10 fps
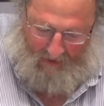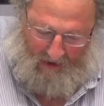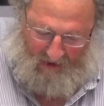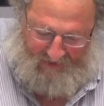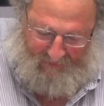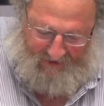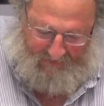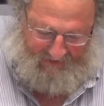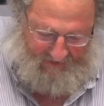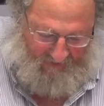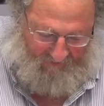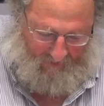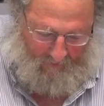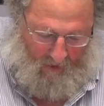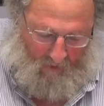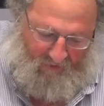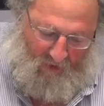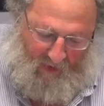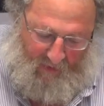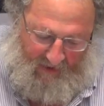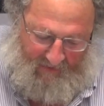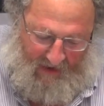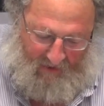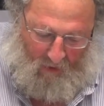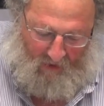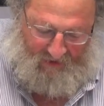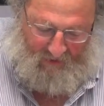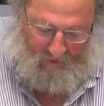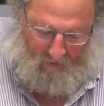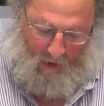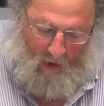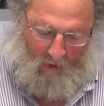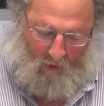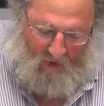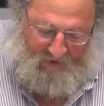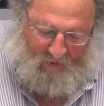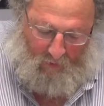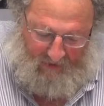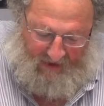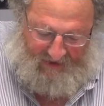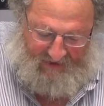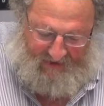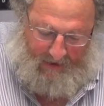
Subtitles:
Archbishop Stefan, with whom he maintained cordial relations,